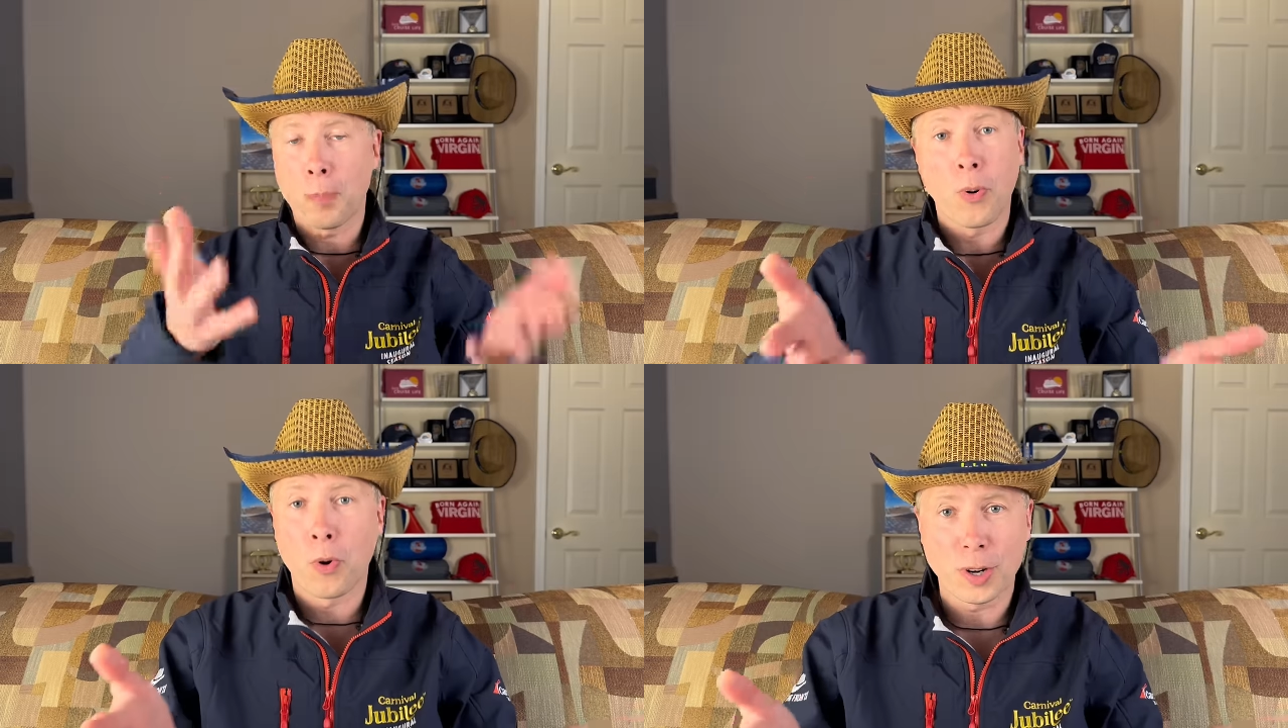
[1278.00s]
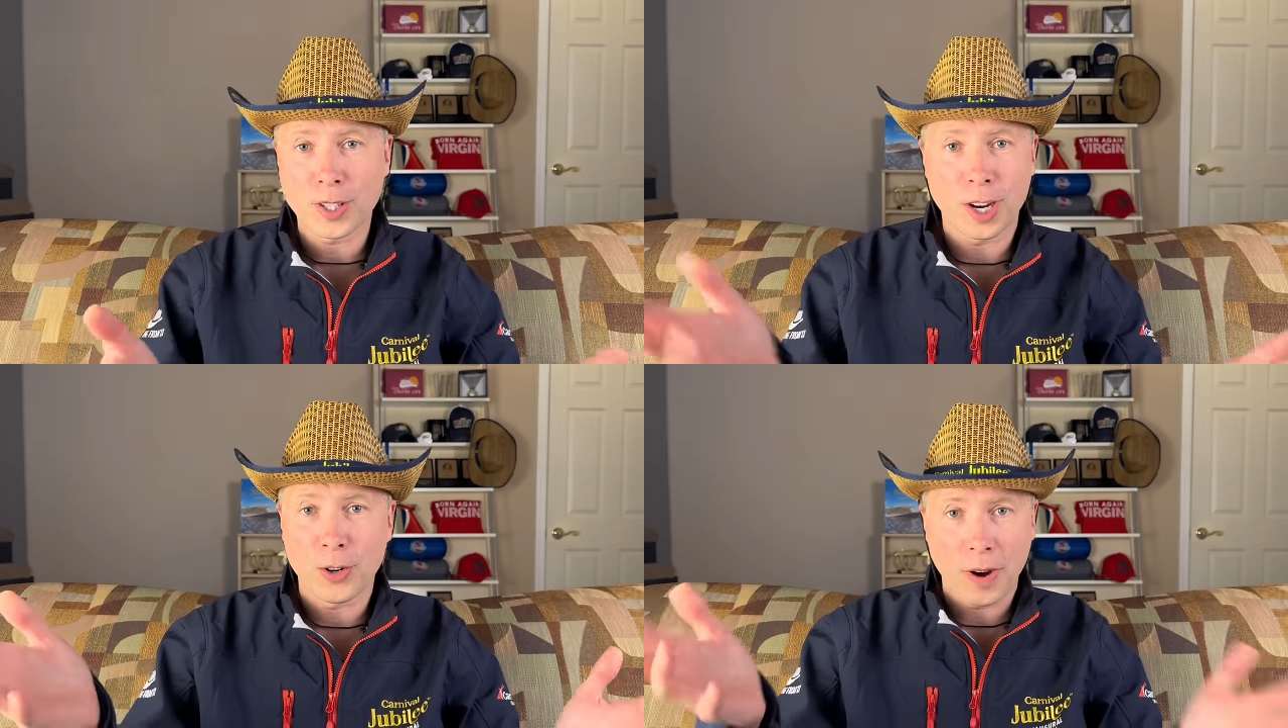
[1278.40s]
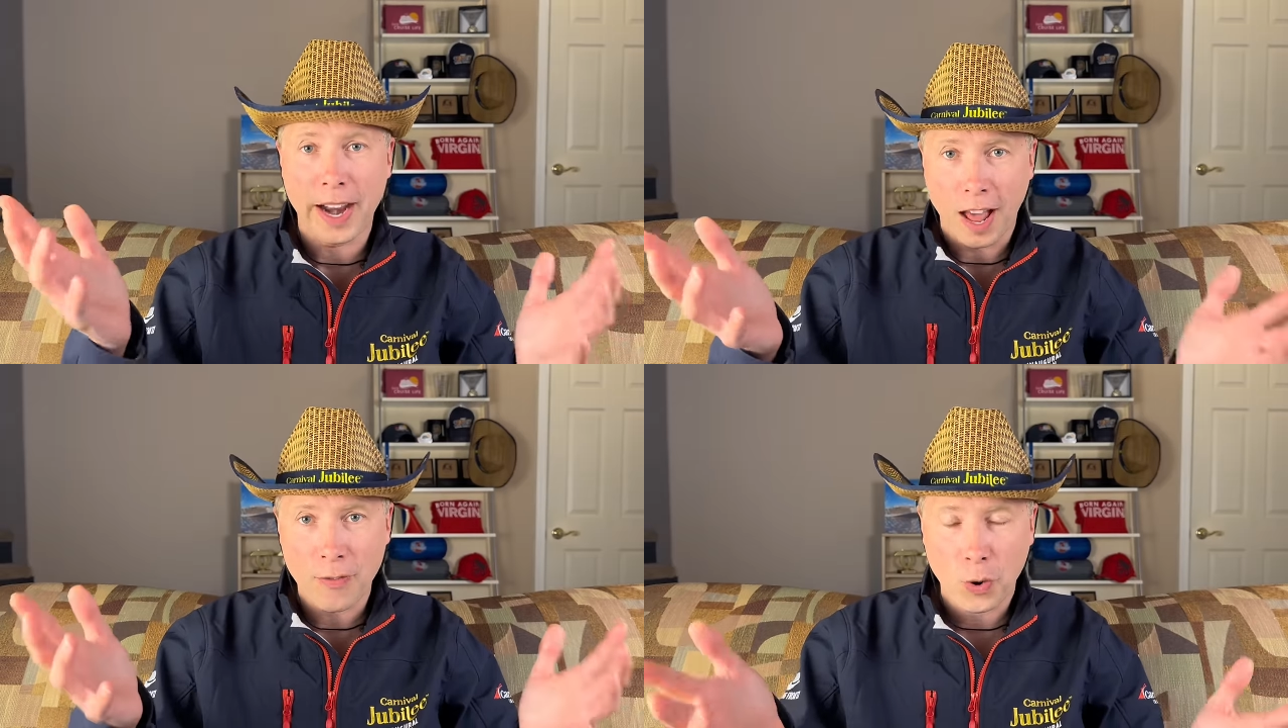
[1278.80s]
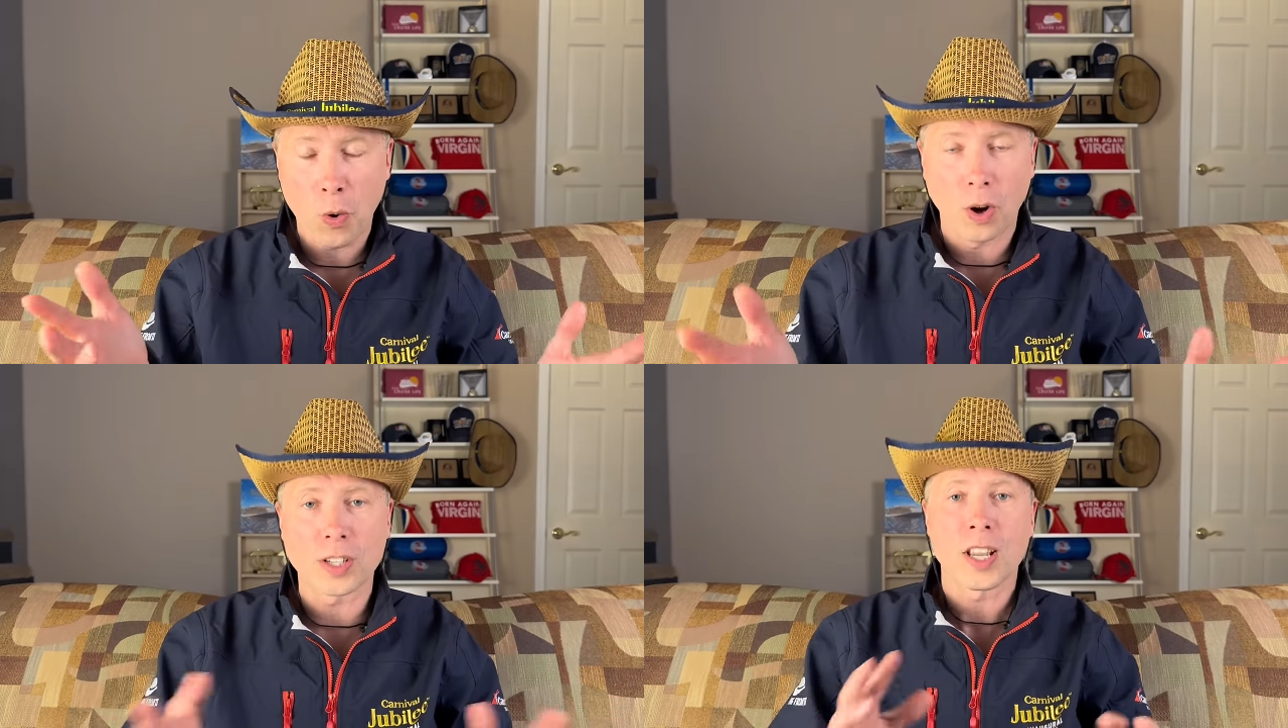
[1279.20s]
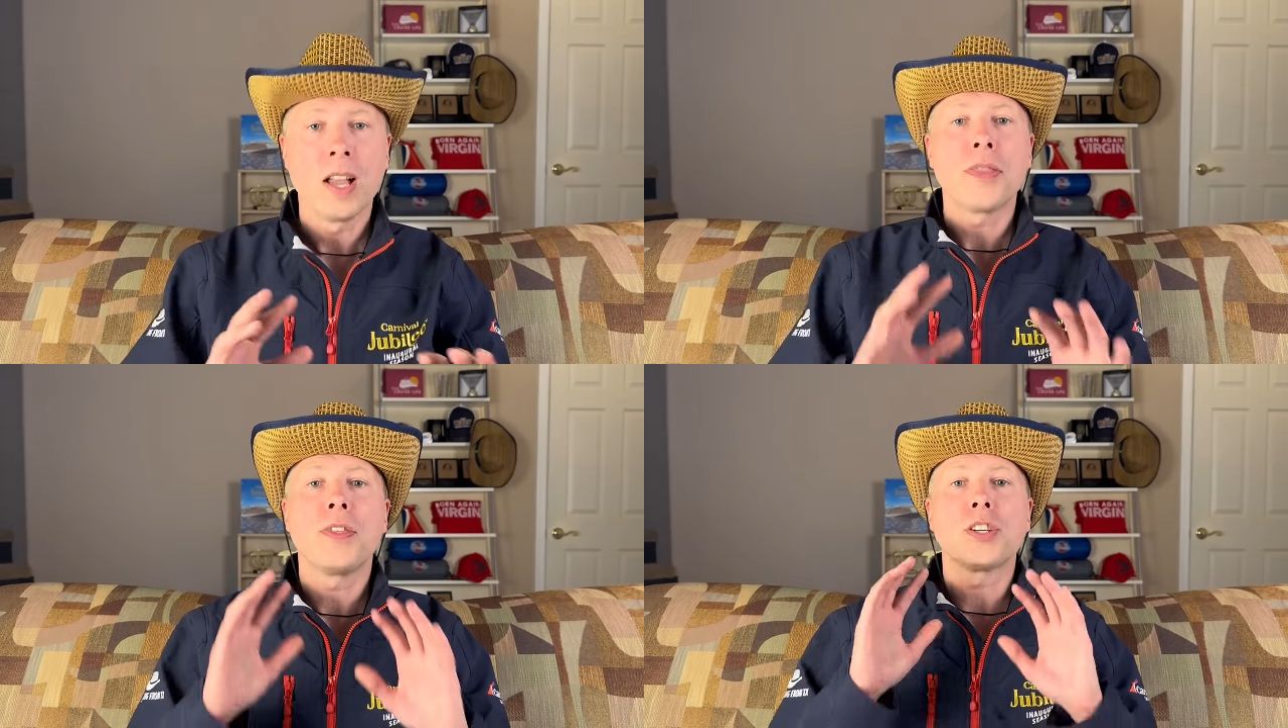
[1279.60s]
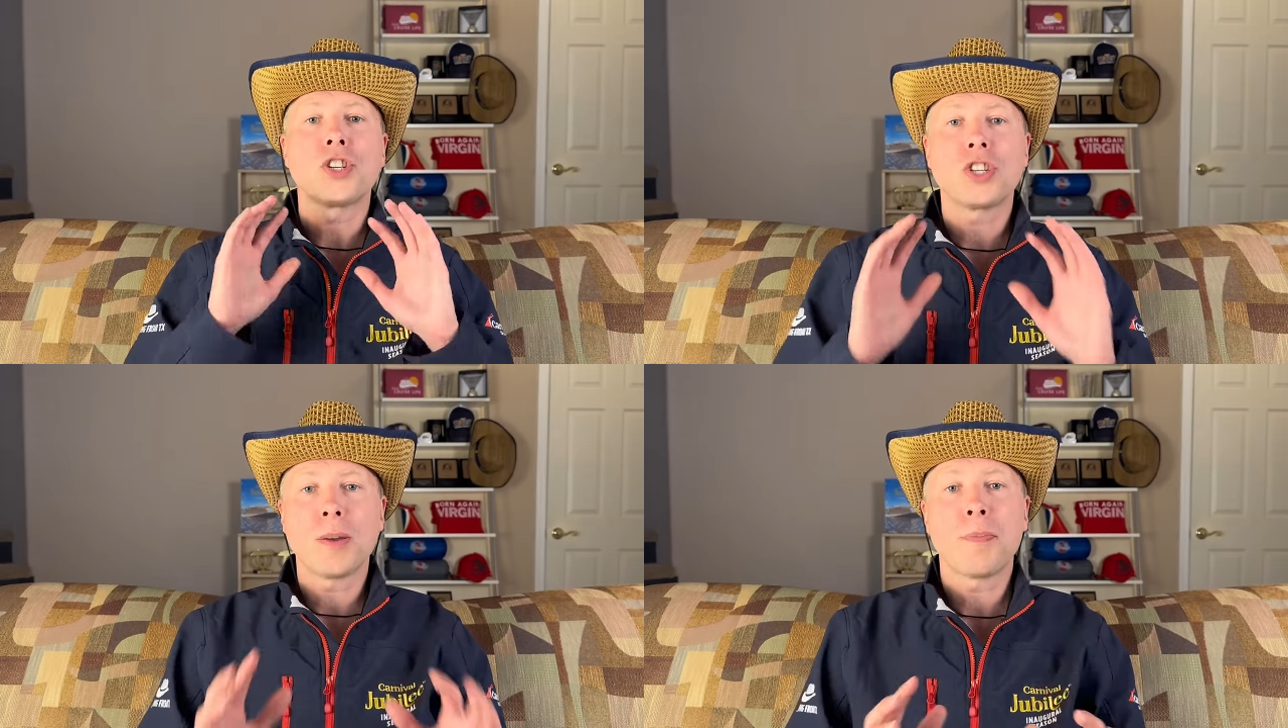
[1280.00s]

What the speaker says: ports are great, of course. The ship